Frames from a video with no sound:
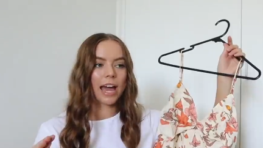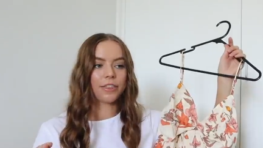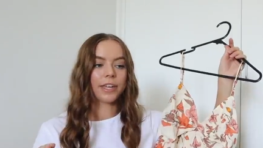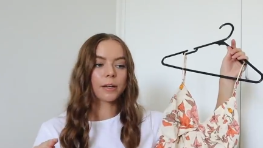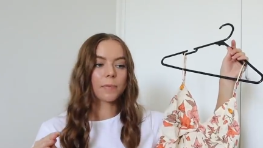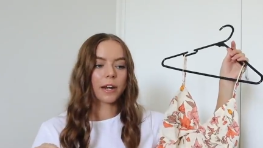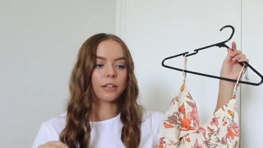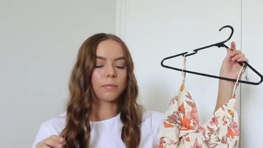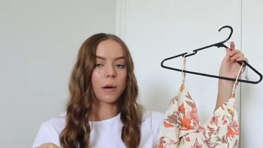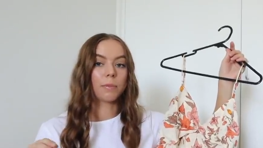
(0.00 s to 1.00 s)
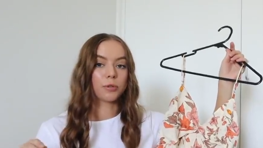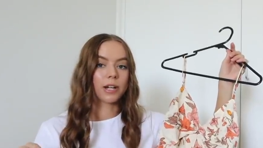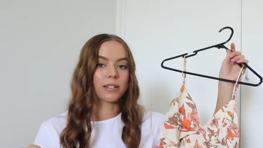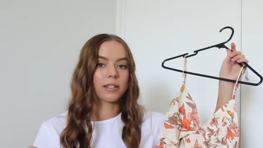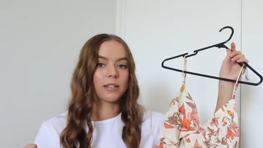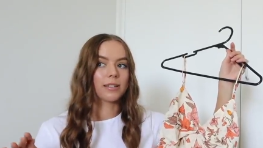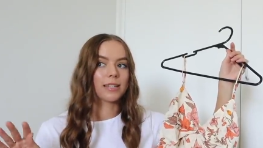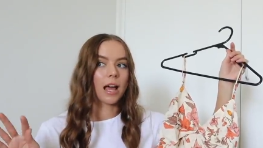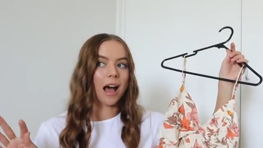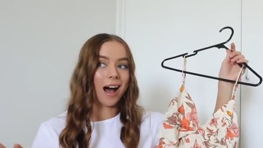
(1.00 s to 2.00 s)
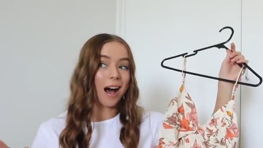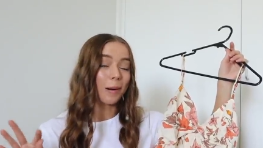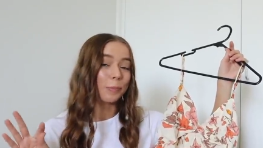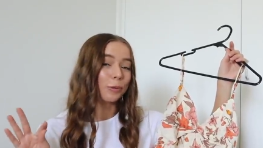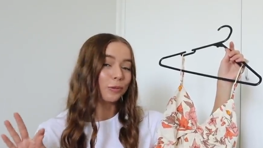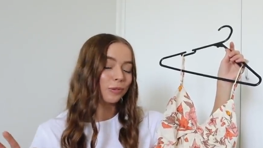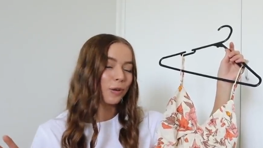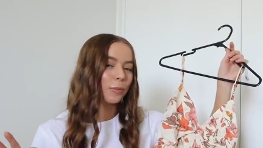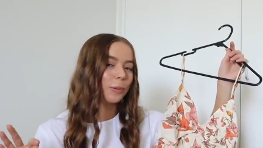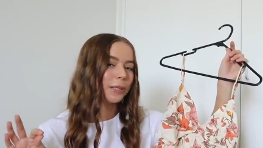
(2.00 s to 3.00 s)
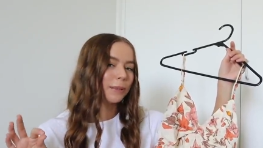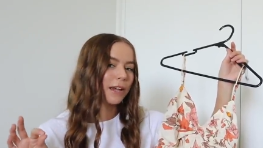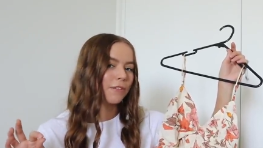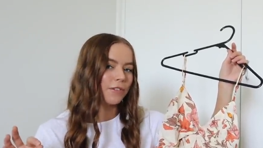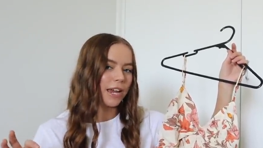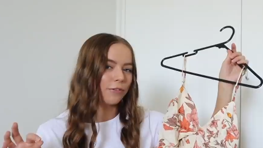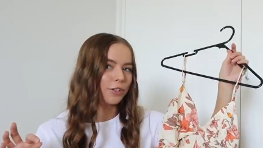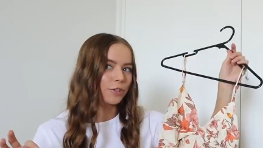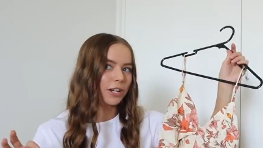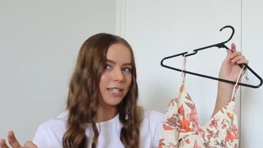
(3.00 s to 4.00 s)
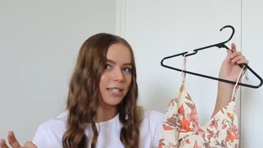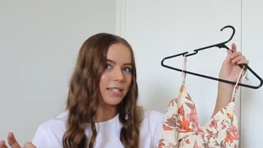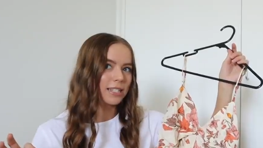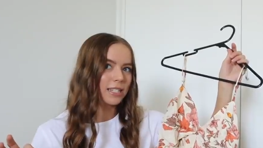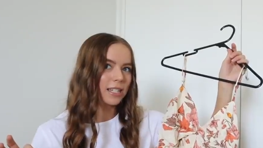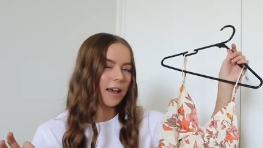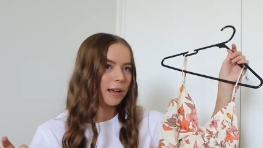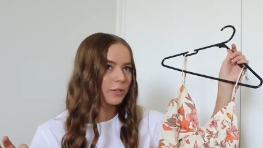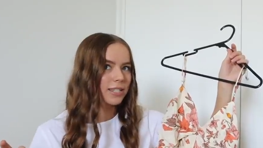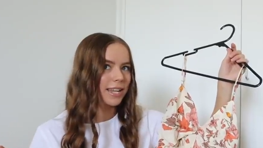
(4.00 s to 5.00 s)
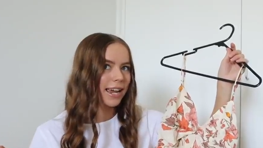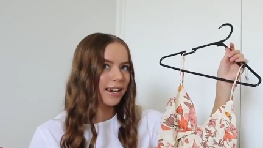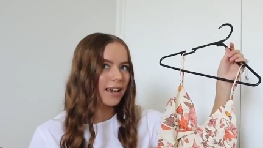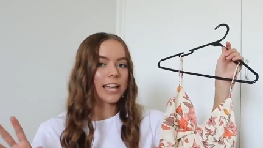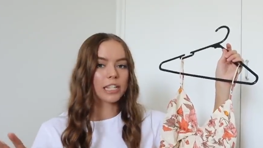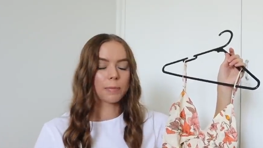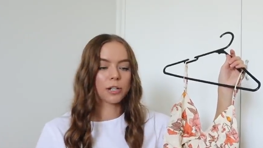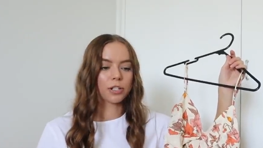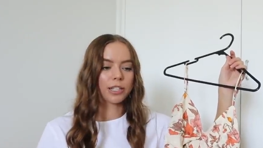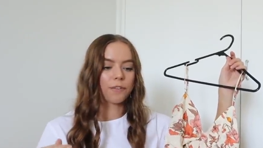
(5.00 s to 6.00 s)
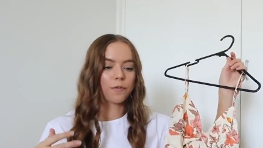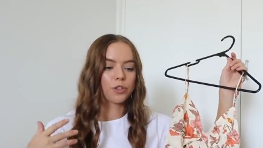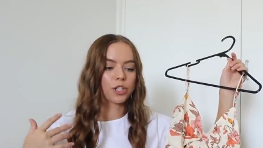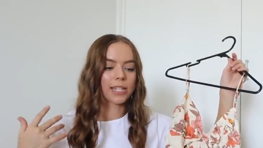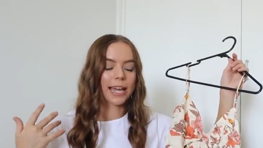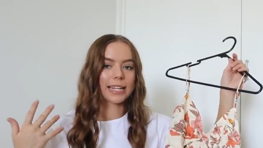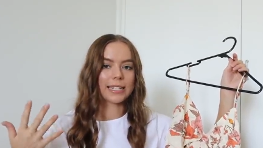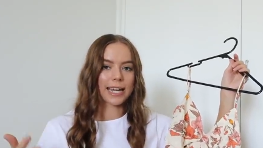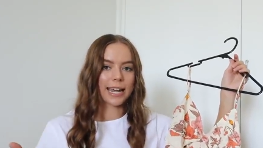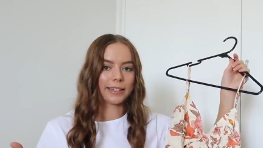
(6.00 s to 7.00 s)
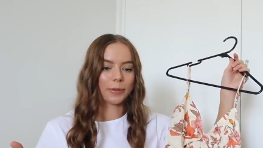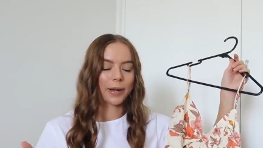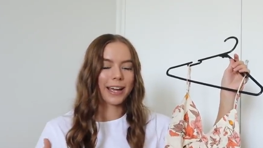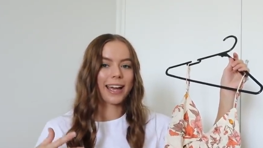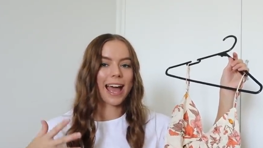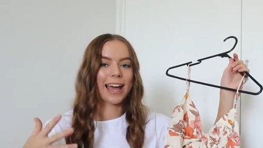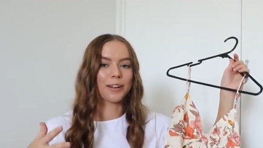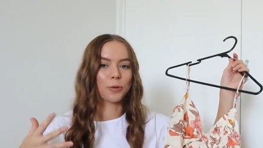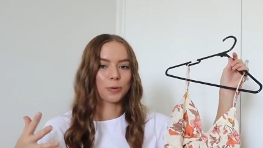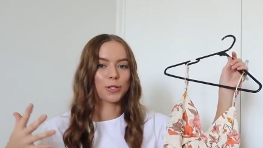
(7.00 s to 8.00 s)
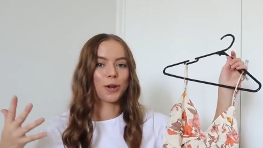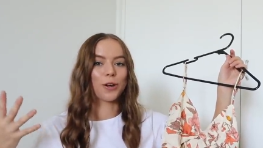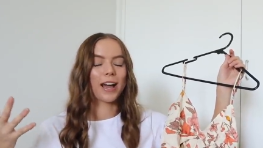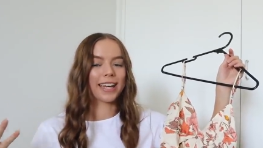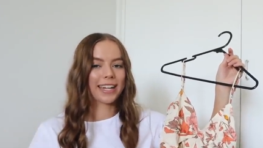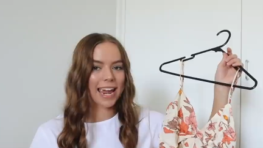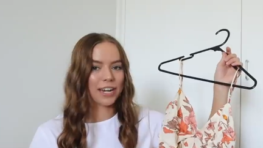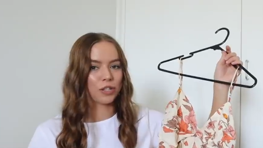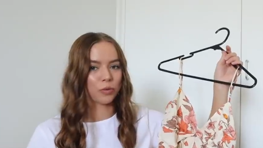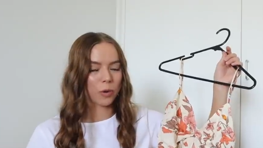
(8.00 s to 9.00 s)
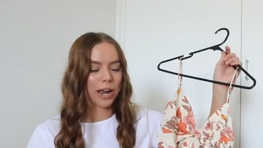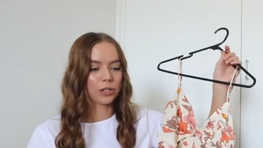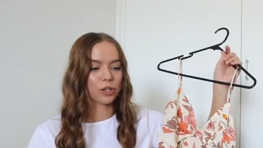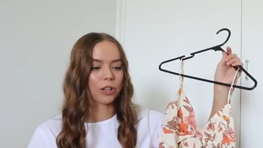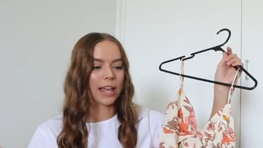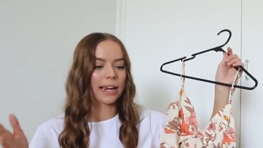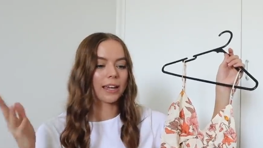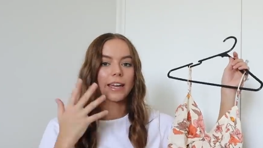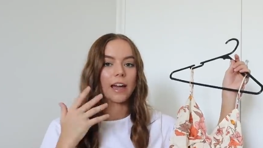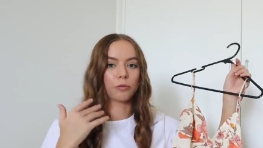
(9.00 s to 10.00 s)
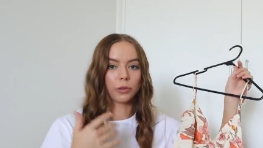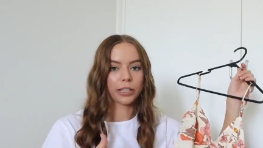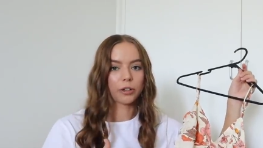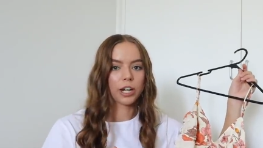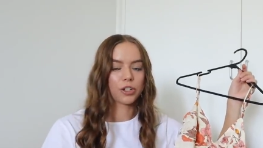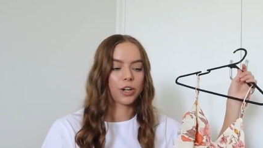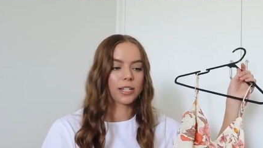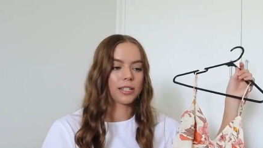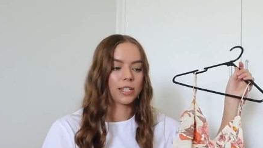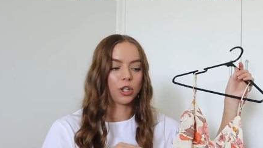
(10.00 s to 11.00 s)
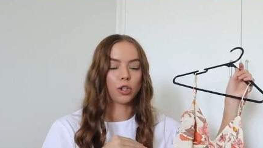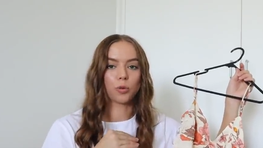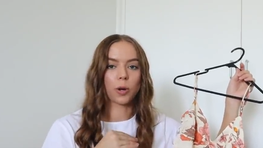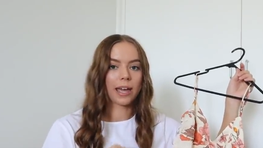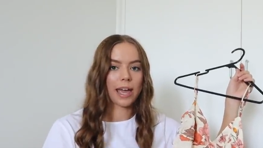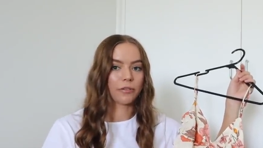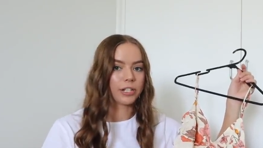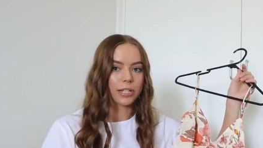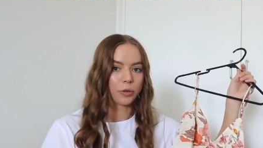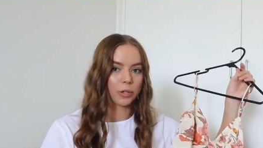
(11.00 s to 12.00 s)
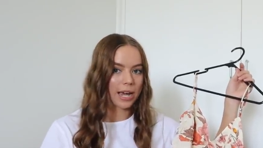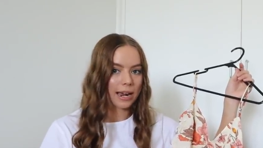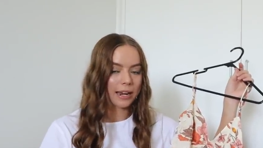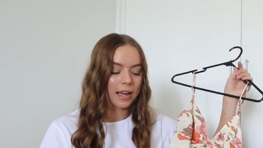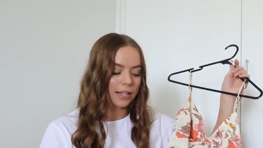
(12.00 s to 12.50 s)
I think petal and pup dresses are probably my favorite dresses, I would say, especially for just like daily wear and also occasion wear. So like they have really great dresses that you could wear every single day,